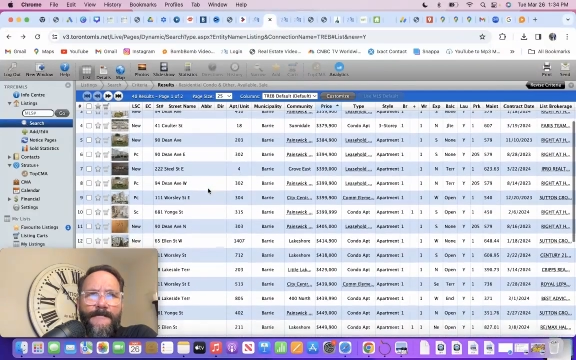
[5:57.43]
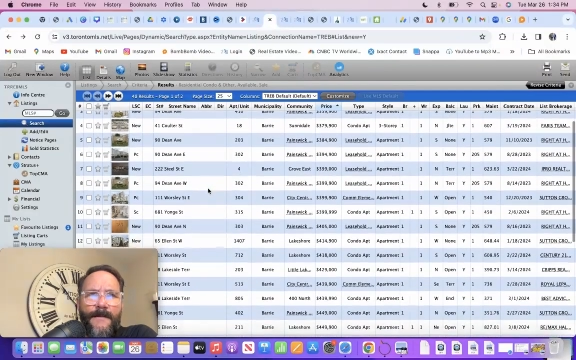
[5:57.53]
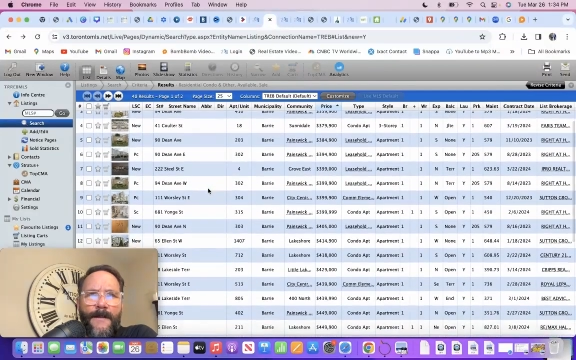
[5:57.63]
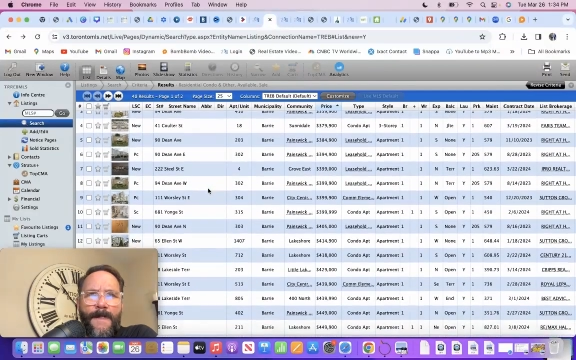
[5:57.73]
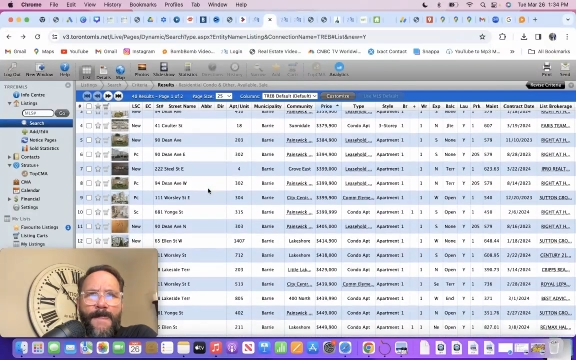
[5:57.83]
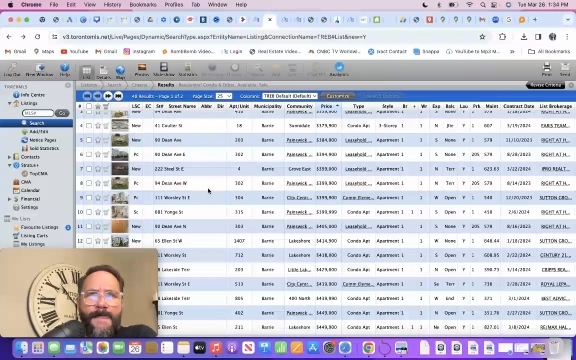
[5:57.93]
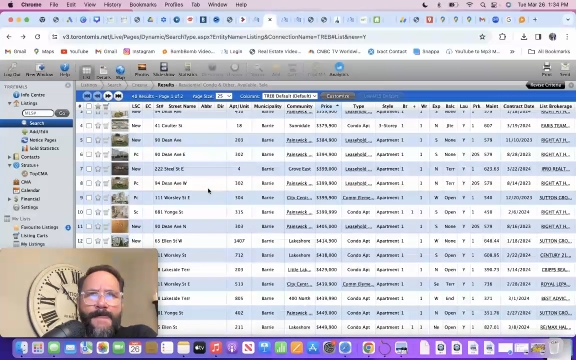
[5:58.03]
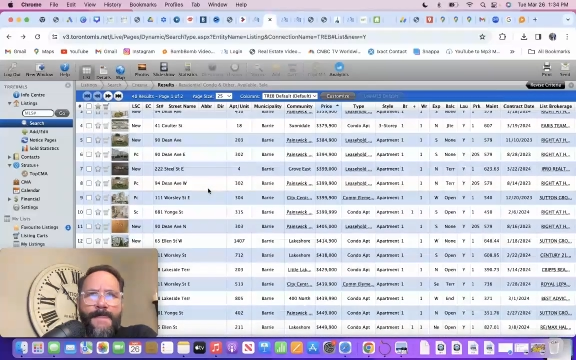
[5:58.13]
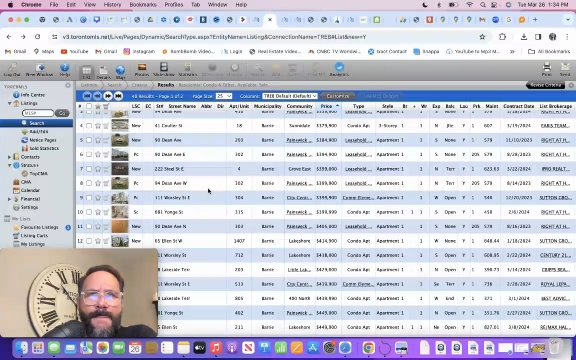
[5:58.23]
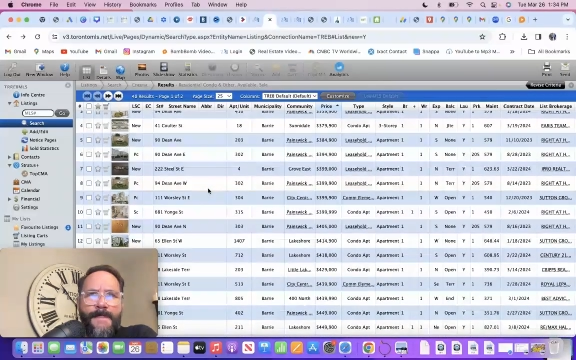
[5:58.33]

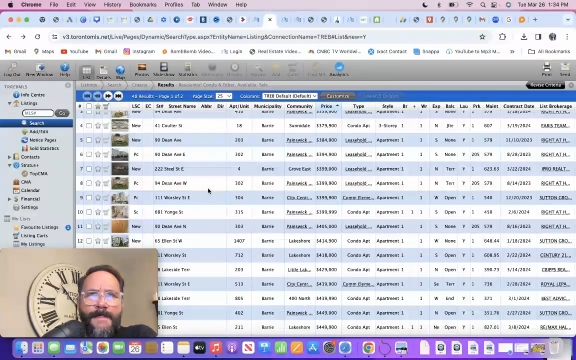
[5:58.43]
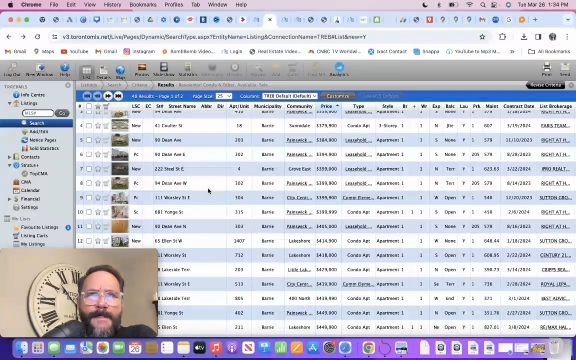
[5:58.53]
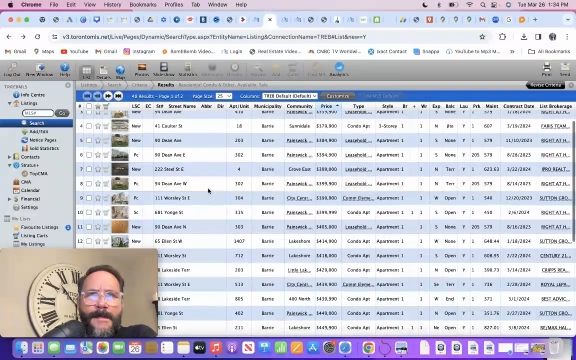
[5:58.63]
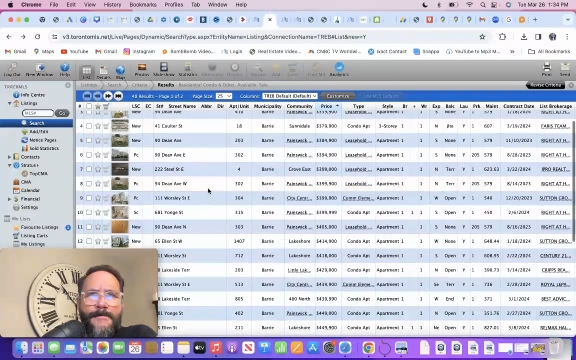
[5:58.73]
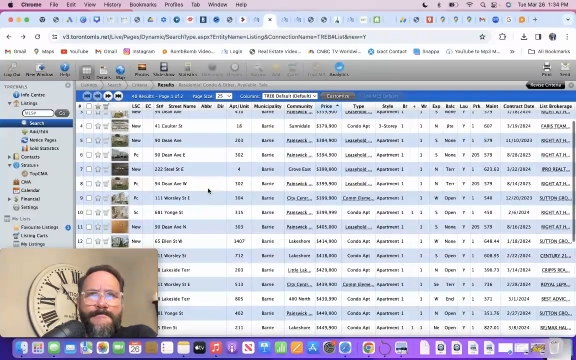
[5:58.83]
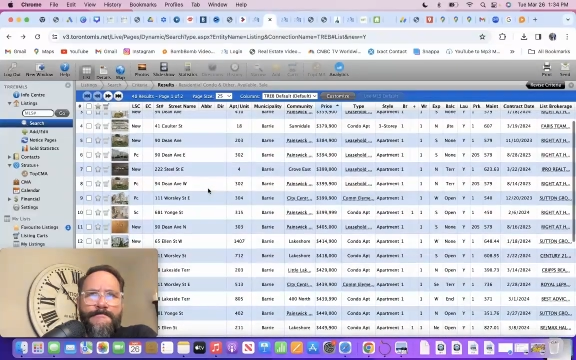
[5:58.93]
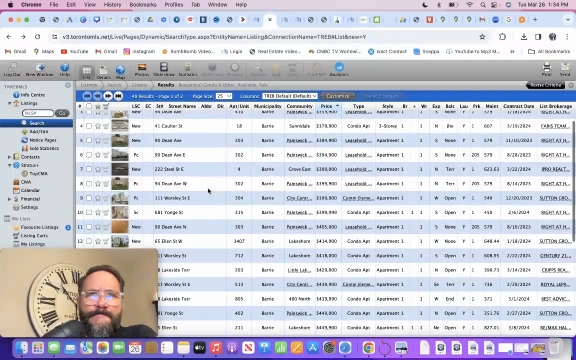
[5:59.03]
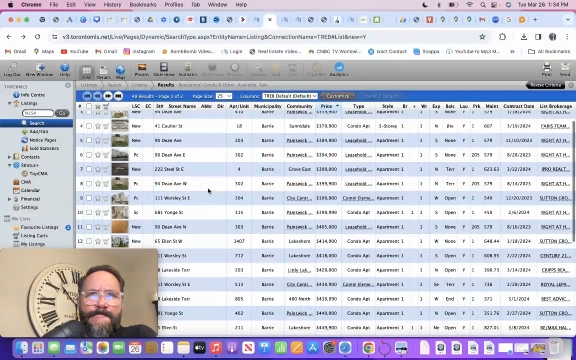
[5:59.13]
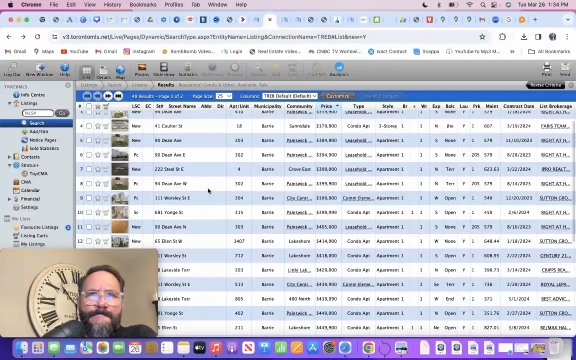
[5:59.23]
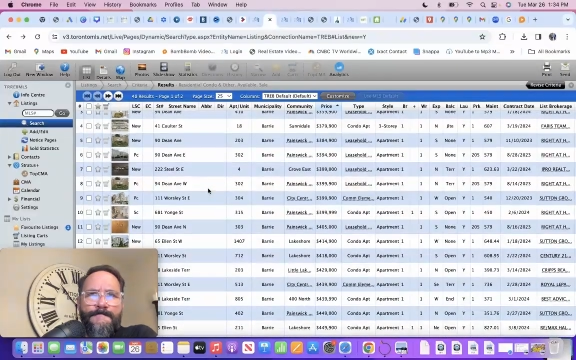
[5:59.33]

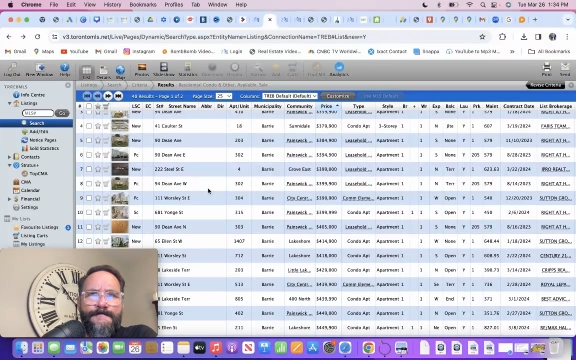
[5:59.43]
Nothing is said.